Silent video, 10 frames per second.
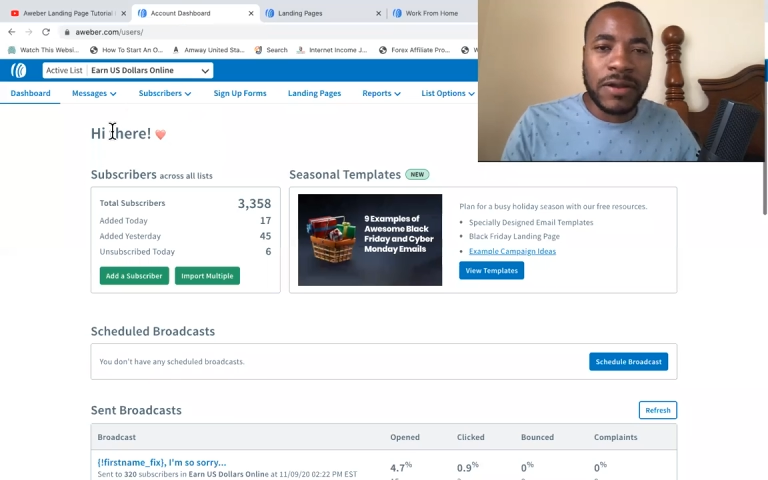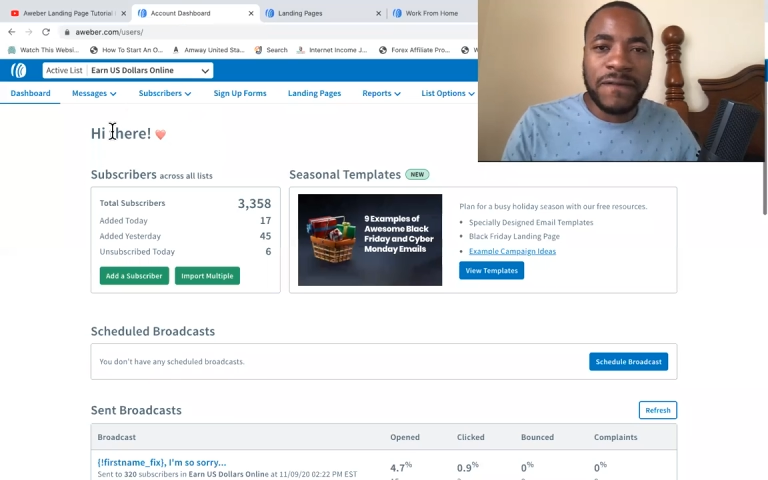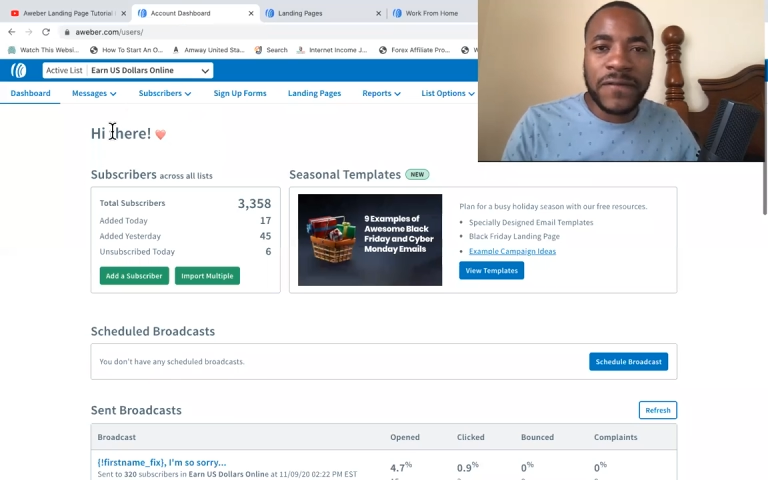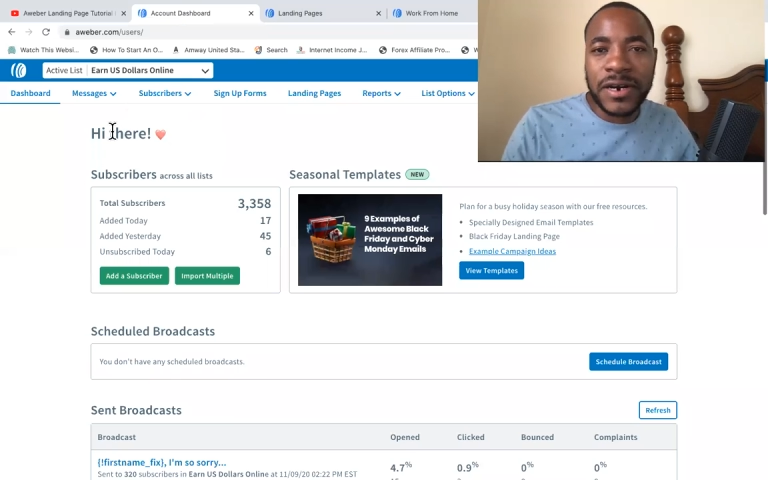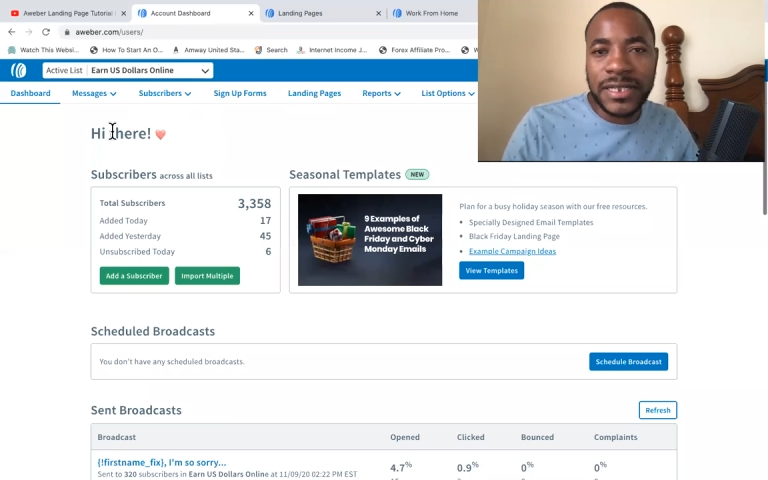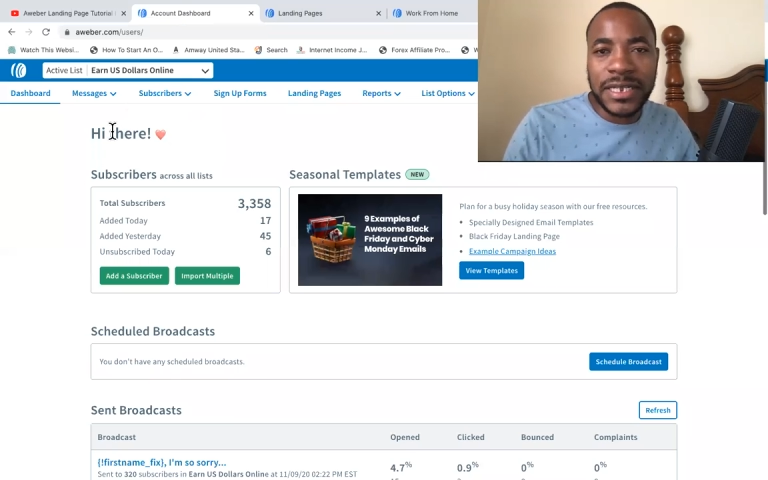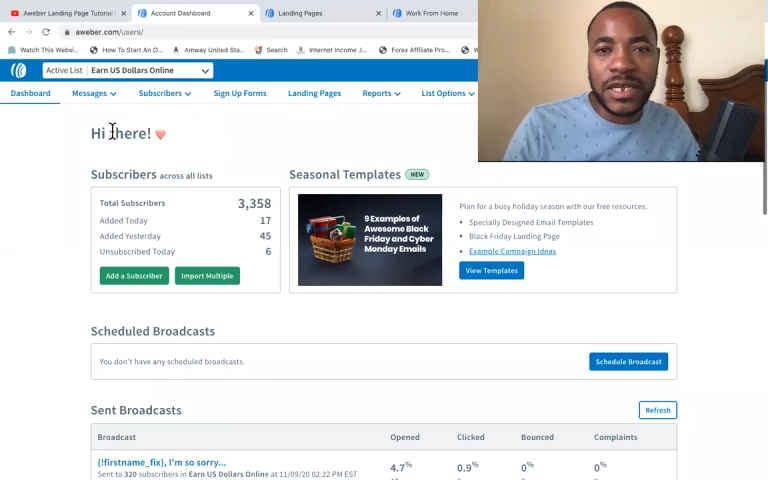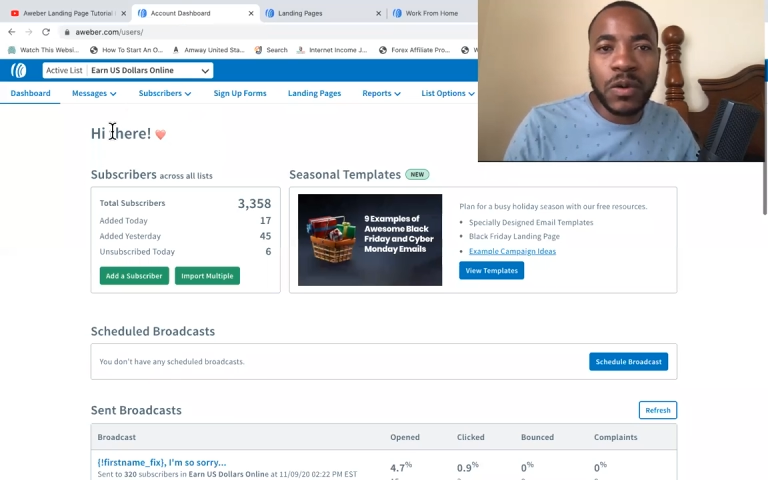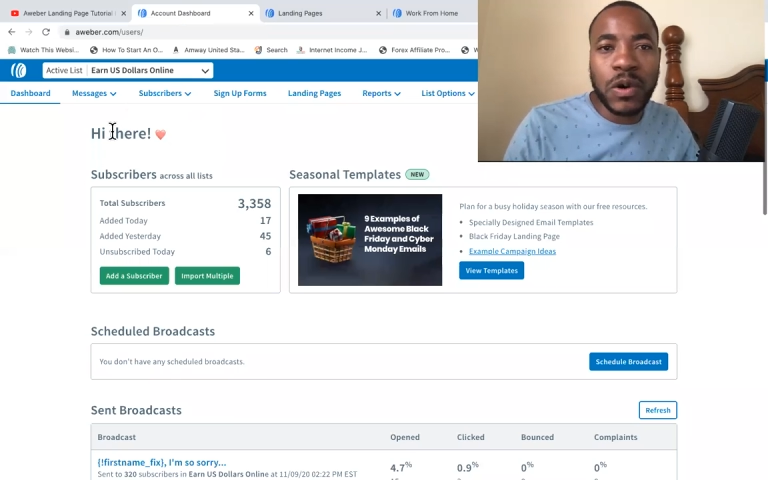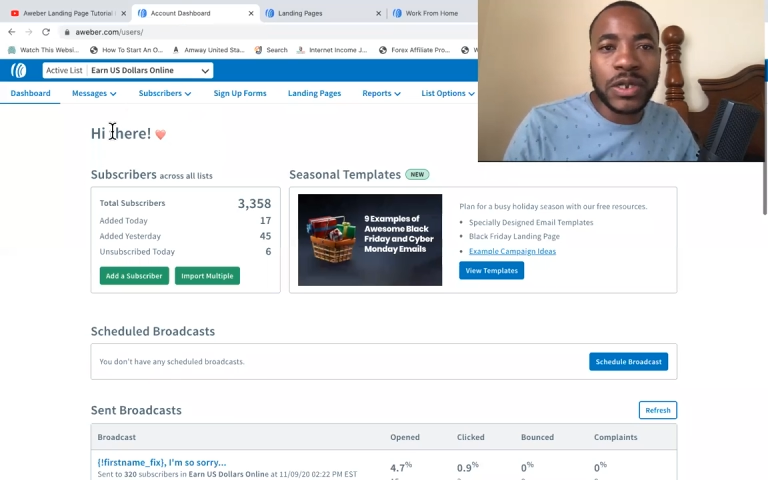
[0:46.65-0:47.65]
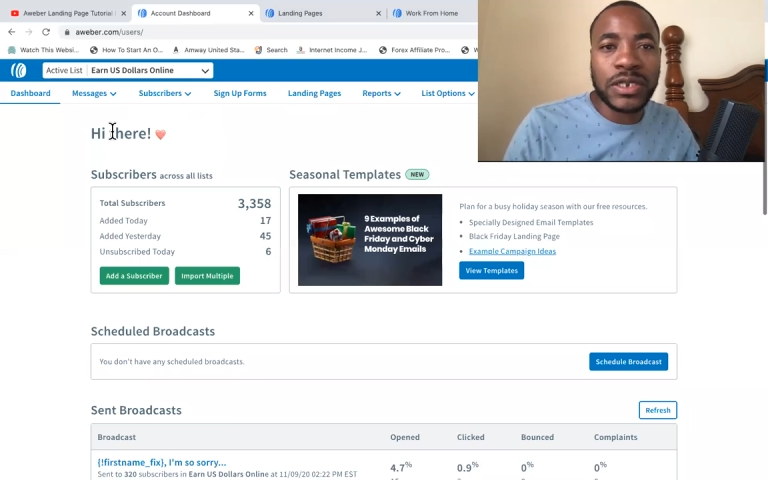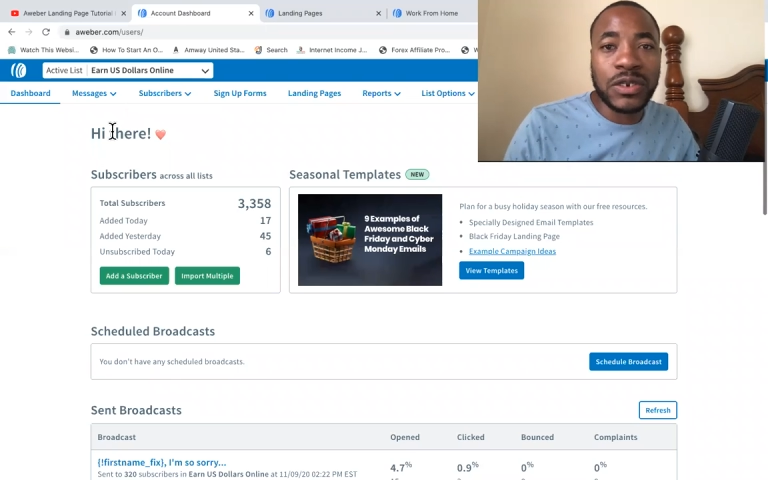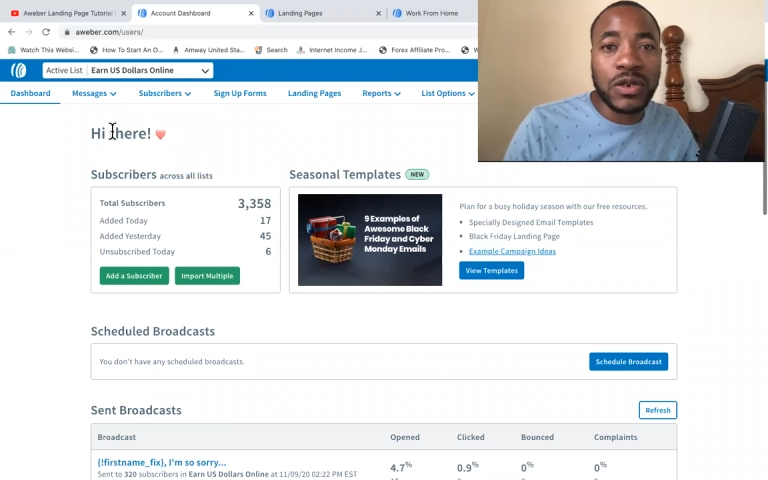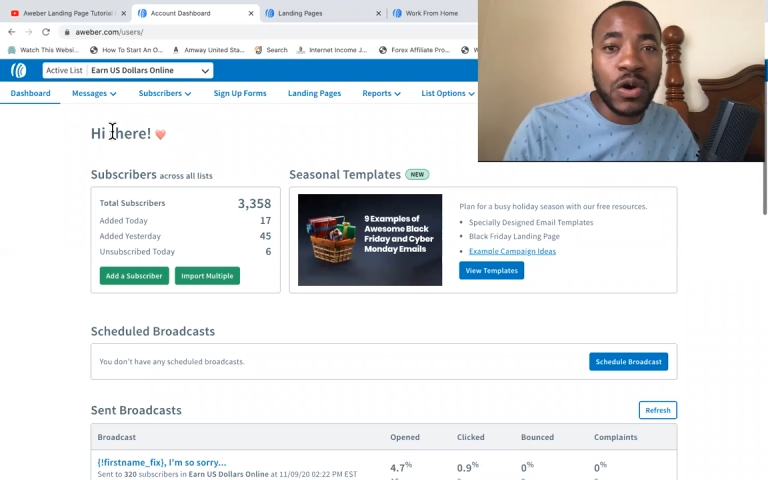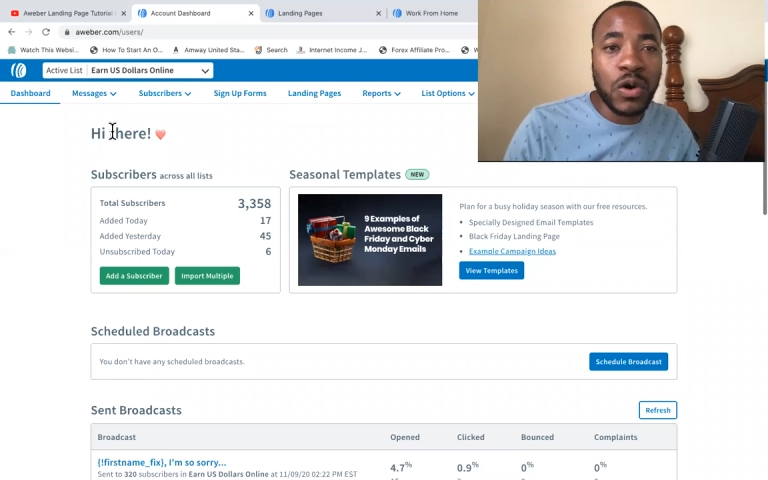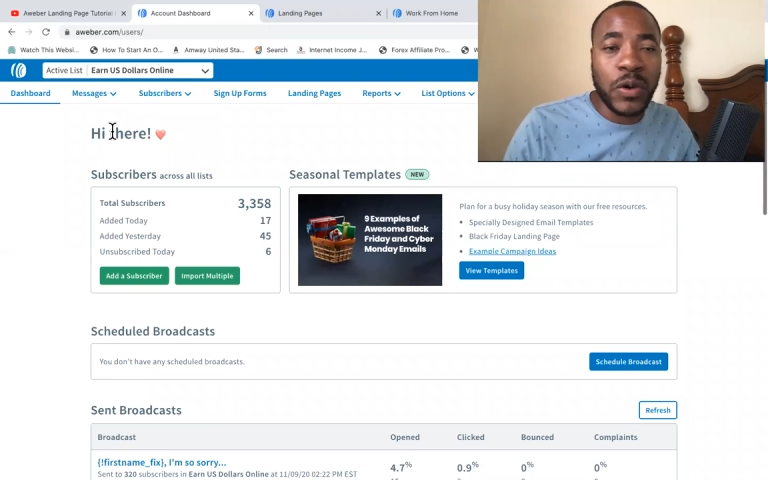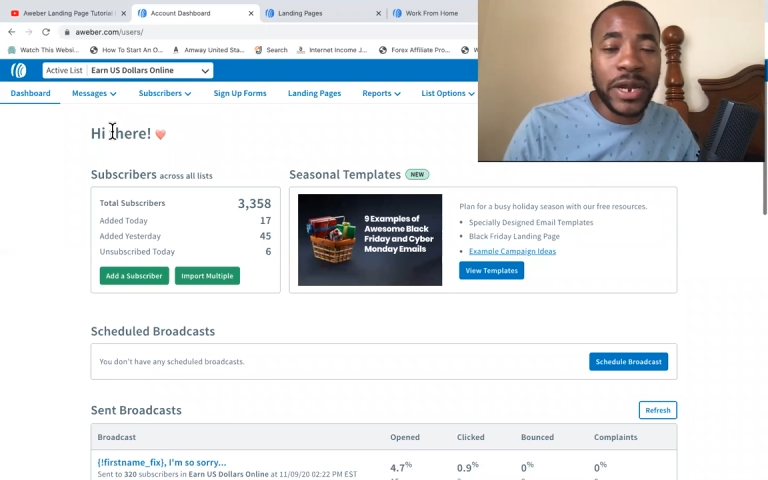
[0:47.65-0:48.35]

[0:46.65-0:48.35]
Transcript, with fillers: the first thing you want to know